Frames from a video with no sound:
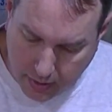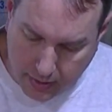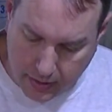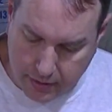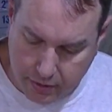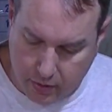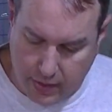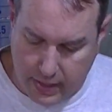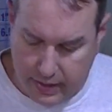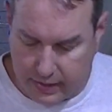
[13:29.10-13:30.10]
and you go
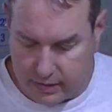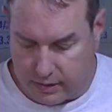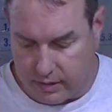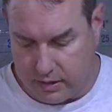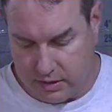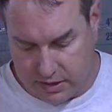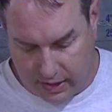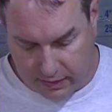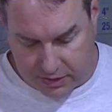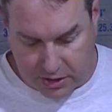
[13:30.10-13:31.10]
ahead and
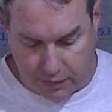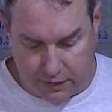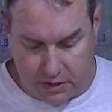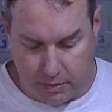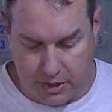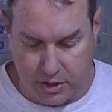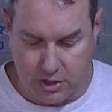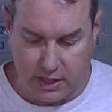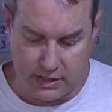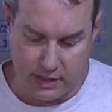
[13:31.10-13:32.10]
sand the surface to make sure
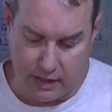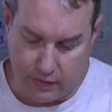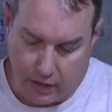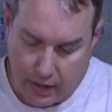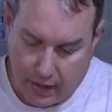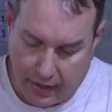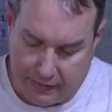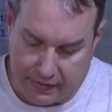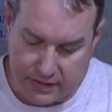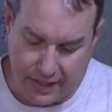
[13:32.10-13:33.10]
it's nice and level,
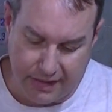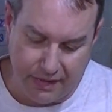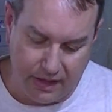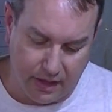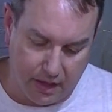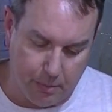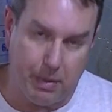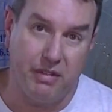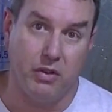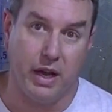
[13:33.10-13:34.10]
and then sand the
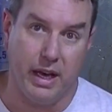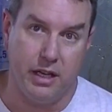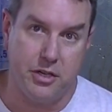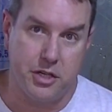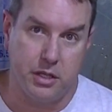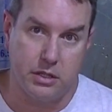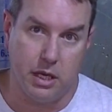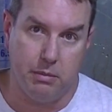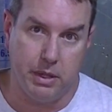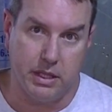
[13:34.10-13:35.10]
beveled edge
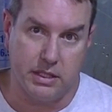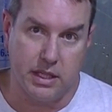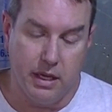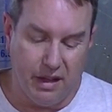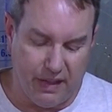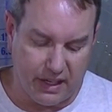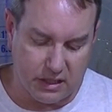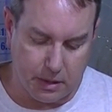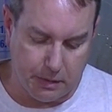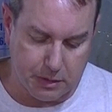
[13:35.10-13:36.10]
some, because that
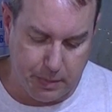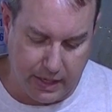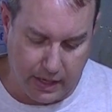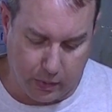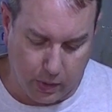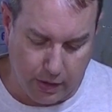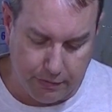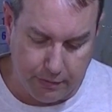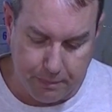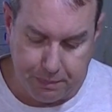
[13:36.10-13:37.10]
can sometimes be kind of
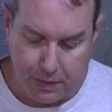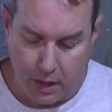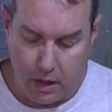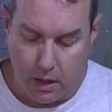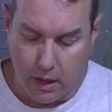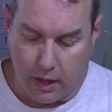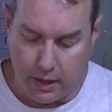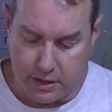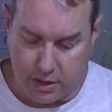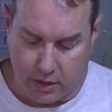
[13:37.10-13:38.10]
rough.
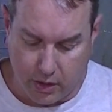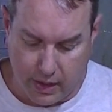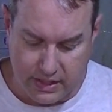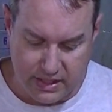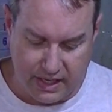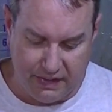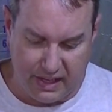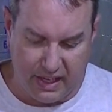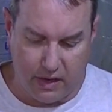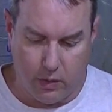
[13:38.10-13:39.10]
And so go ahead and sand
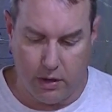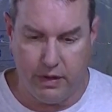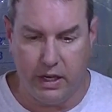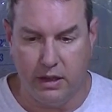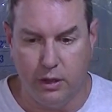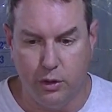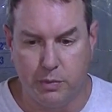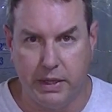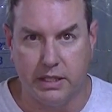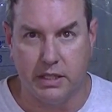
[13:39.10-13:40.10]
that, get rid of any
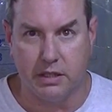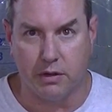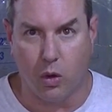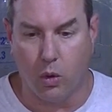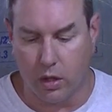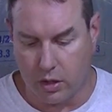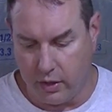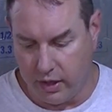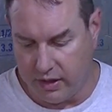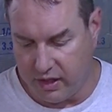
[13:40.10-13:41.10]
loose pieces of cork
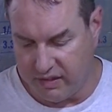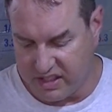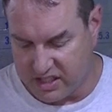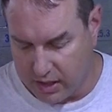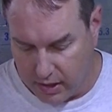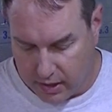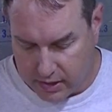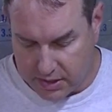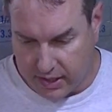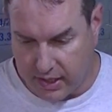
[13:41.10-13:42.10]
or anything that's
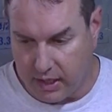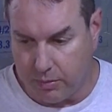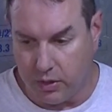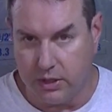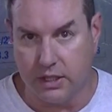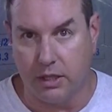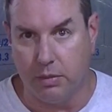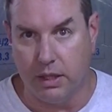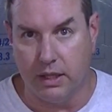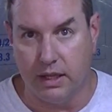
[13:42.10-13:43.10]
sticking up or isn't
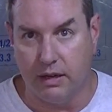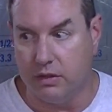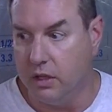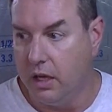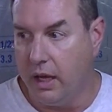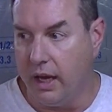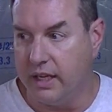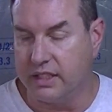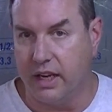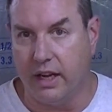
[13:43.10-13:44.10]
completely level
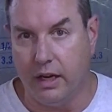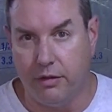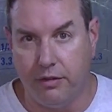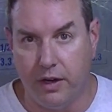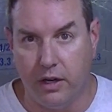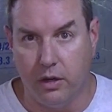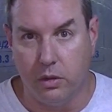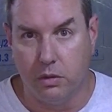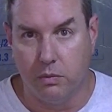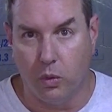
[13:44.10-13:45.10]
and is going to interfere
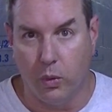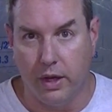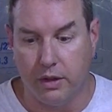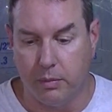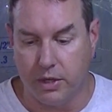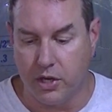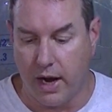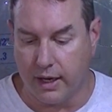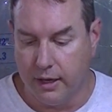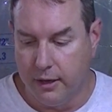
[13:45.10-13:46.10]
with my
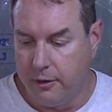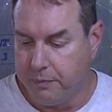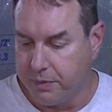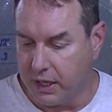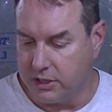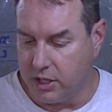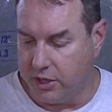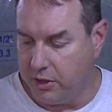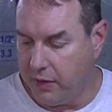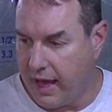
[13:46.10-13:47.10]
track. And so
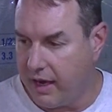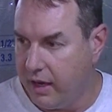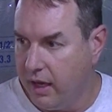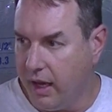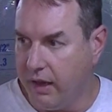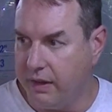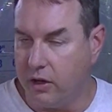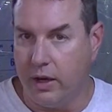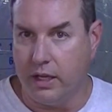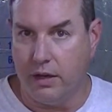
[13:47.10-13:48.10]
you do that, and then
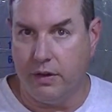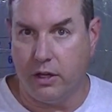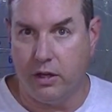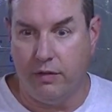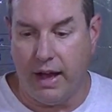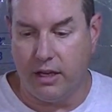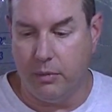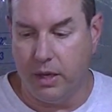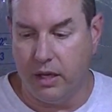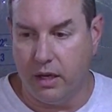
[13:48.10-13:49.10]
go ahead and give it a good
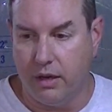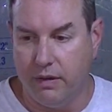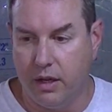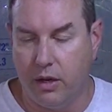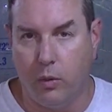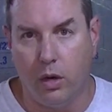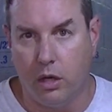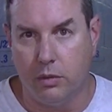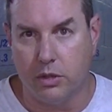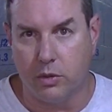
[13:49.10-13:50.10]
vacuuming, and then we're
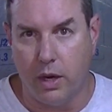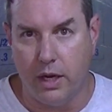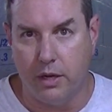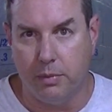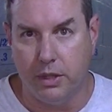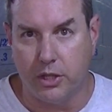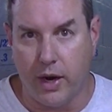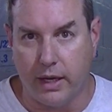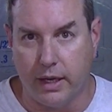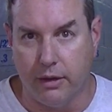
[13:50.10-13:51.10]
almost ready to put
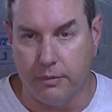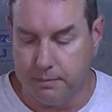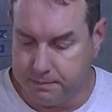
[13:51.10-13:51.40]
track down.